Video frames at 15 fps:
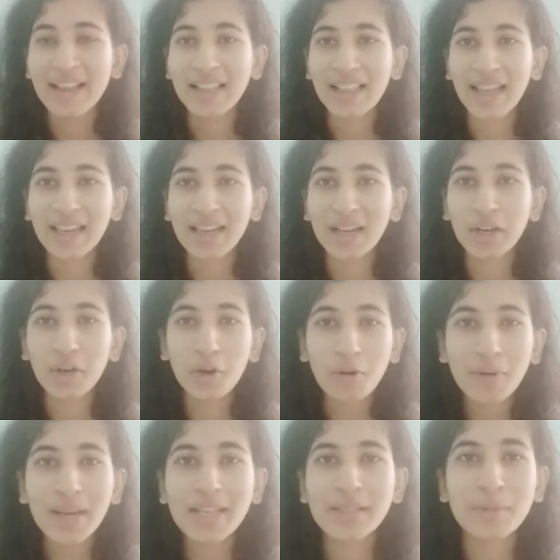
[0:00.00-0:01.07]
like no
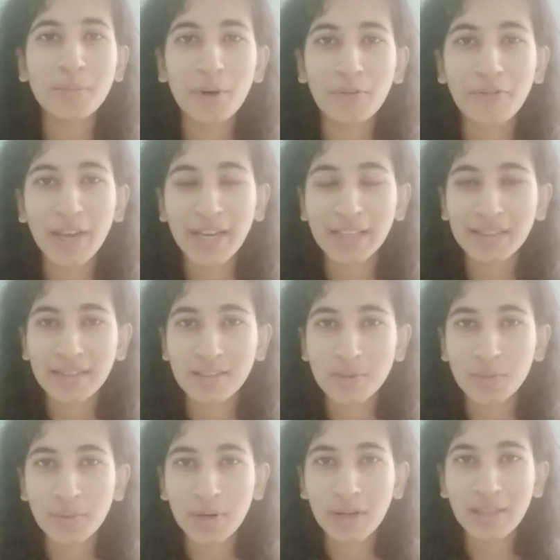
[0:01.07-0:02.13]
one is perfect in
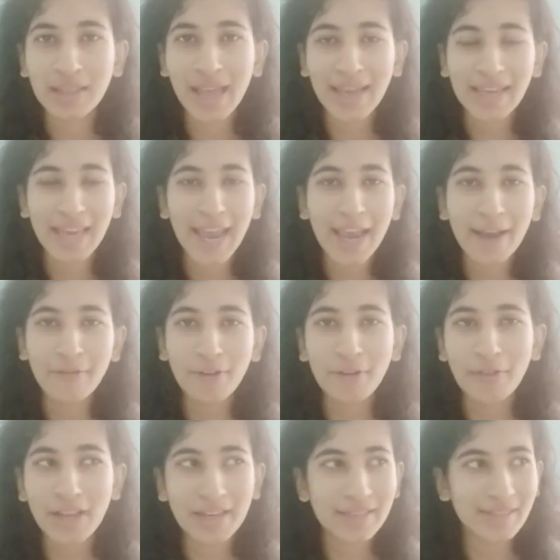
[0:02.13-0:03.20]
this world like
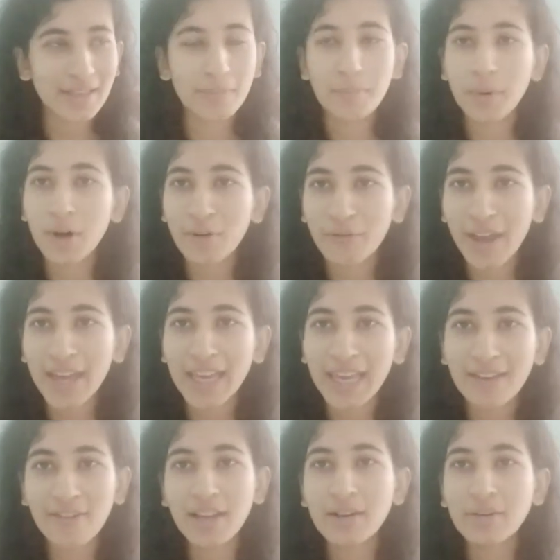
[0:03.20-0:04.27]
everyone is imperfect
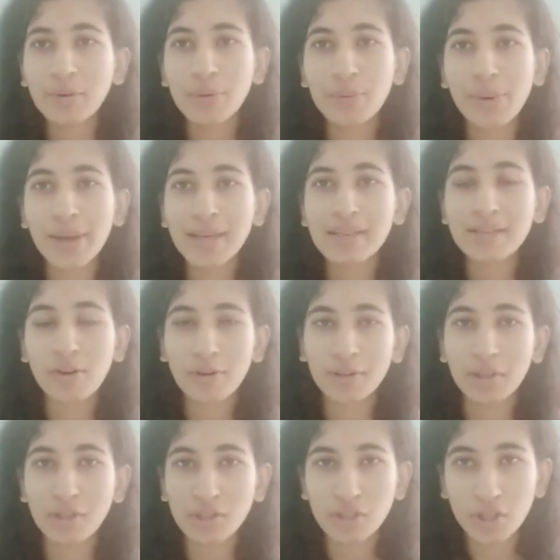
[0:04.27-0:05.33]
even who is
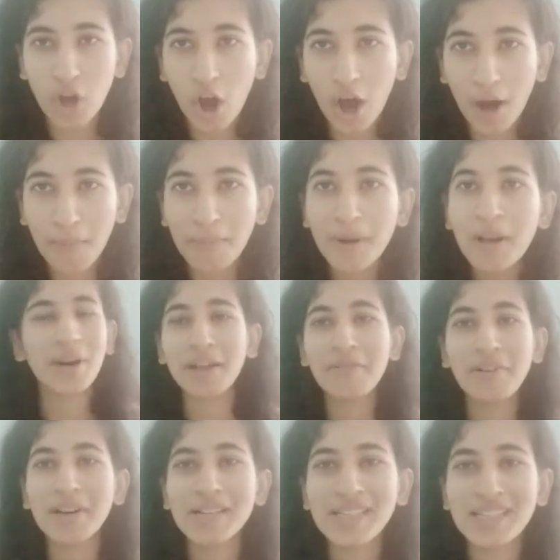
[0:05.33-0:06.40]
on the top
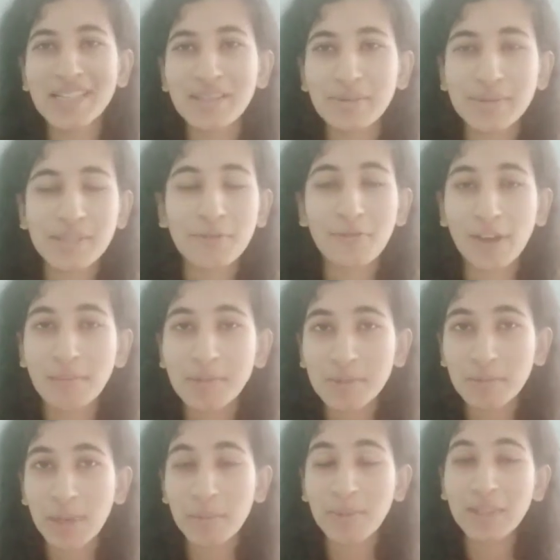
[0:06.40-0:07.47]
whatever it is with the famous
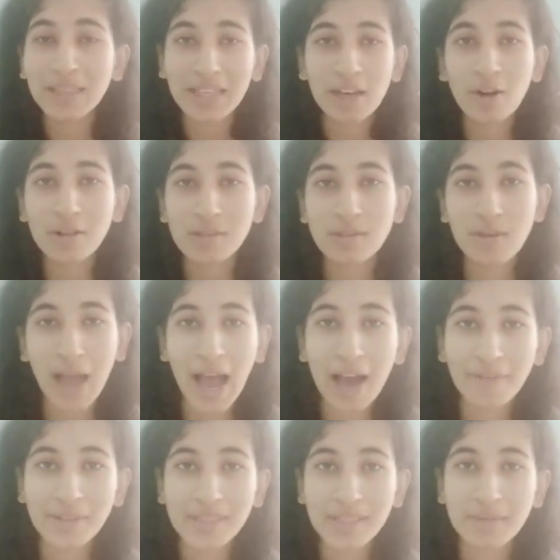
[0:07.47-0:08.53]
people they also
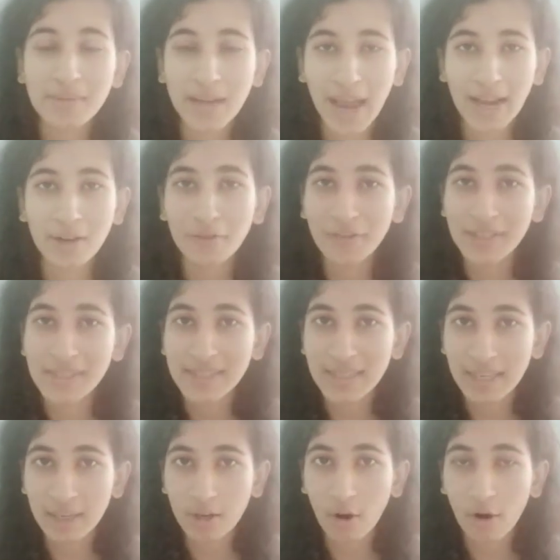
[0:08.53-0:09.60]
have some kind of
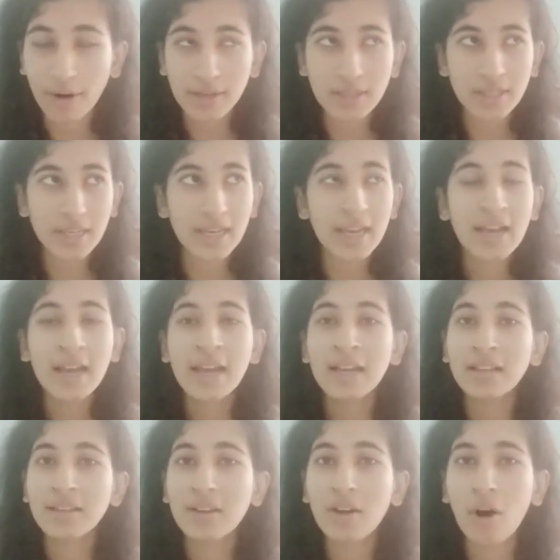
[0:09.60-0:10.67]
insecurity
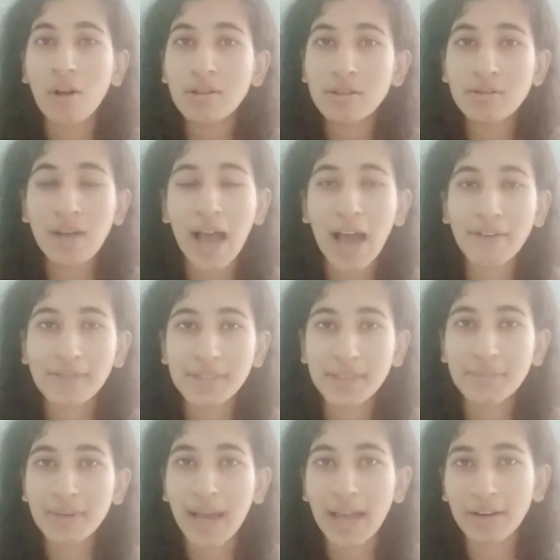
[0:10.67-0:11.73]
they also have
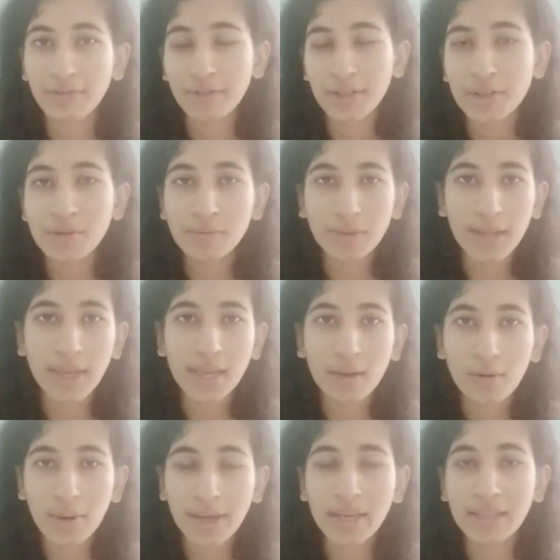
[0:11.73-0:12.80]
some kind of issue they
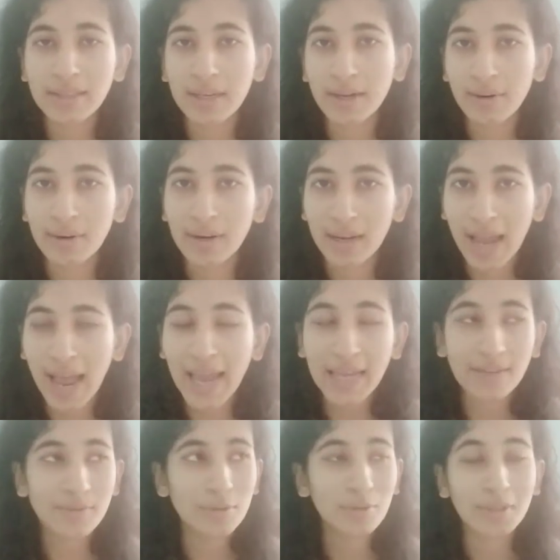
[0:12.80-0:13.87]
going in their current
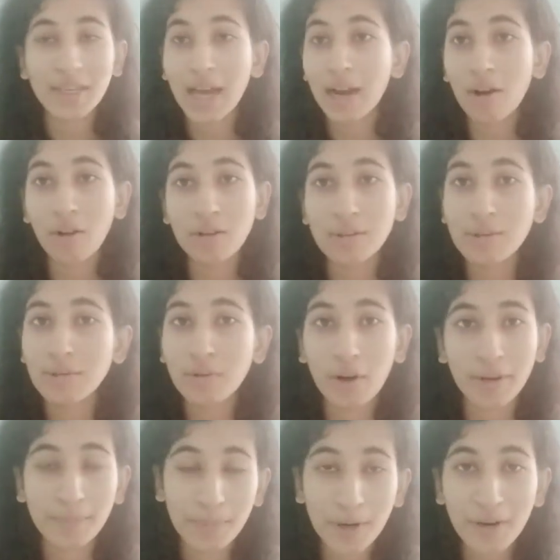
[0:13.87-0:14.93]
life so they are also
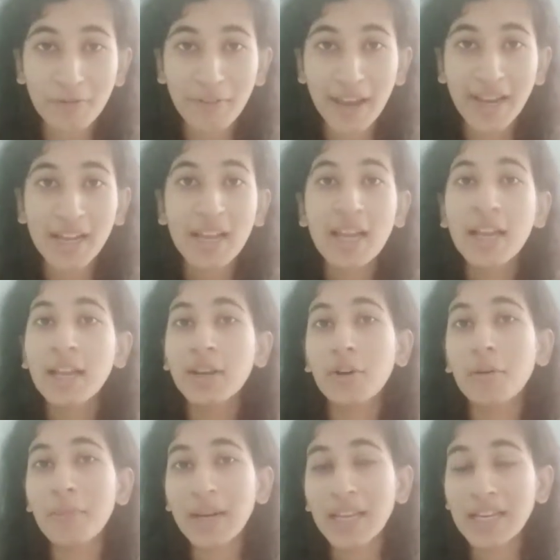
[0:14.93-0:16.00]
not perfect
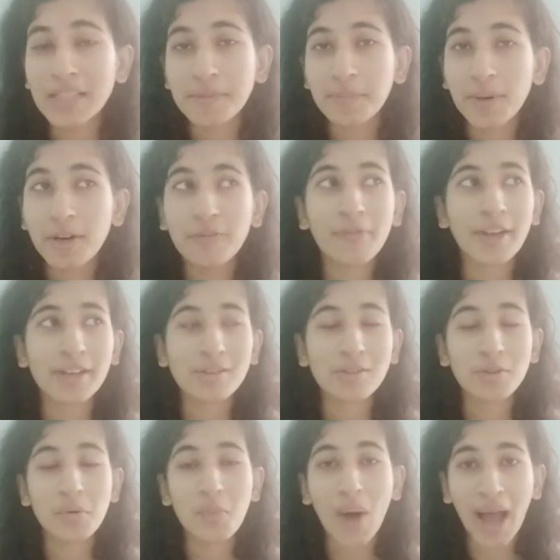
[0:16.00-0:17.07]
nobody is perfect
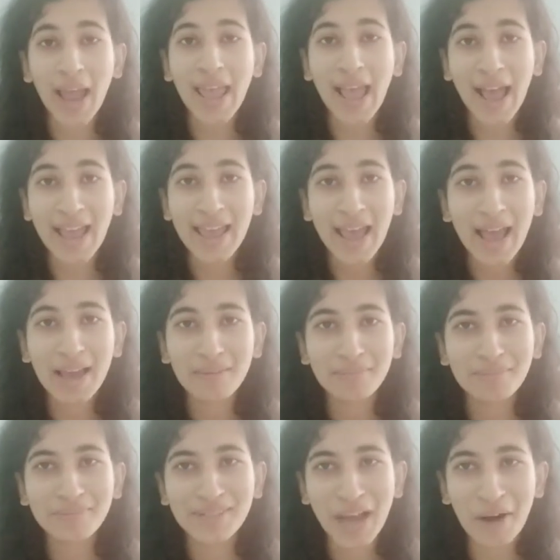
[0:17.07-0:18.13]
so why i
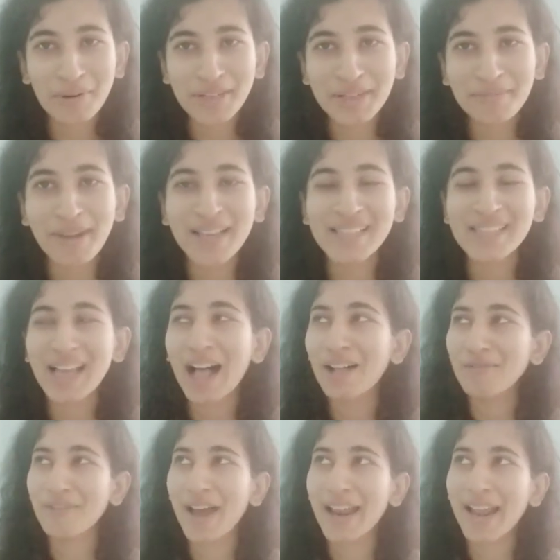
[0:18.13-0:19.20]
am doubting
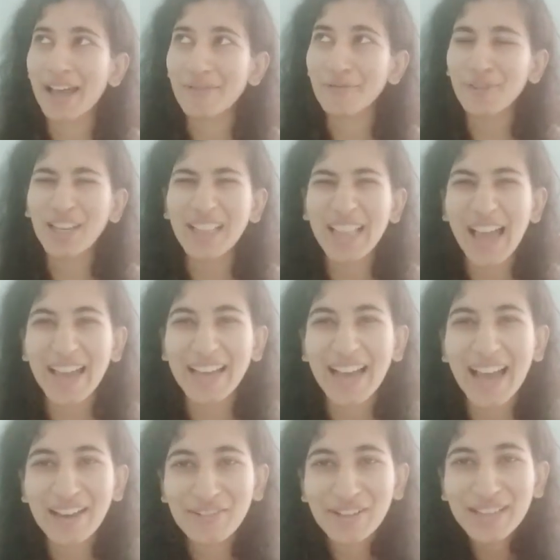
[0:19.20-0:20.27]
myself and i feel like
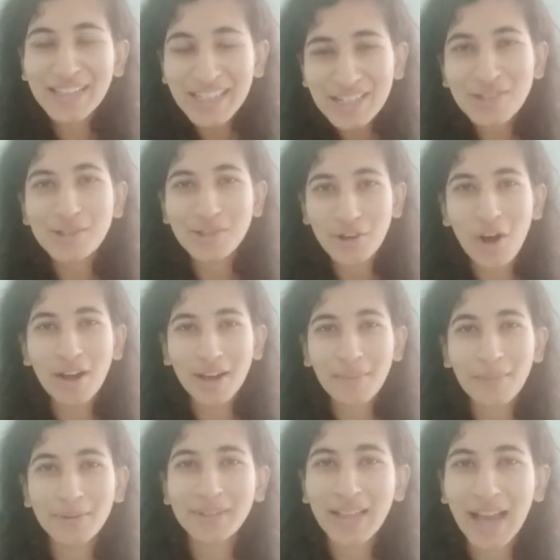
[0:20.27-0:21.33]
i really need to talk
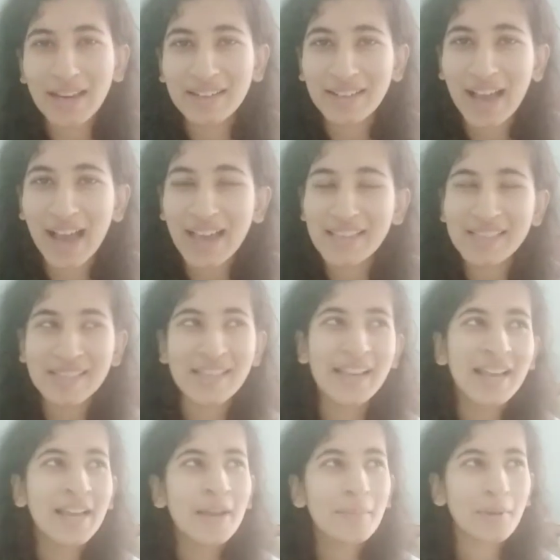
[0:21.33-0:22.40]
about that guys
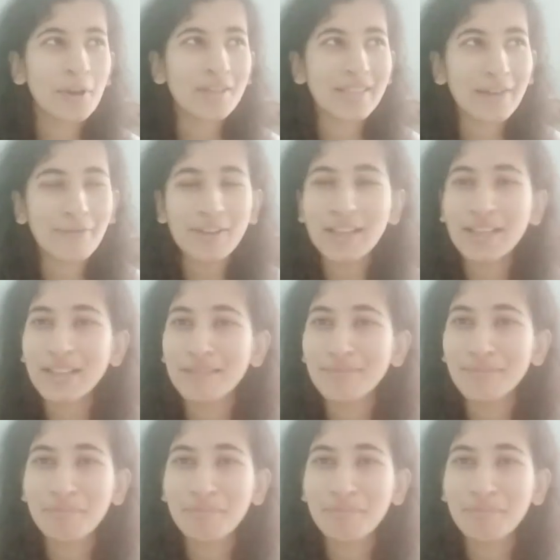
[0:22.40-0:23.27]
because i feel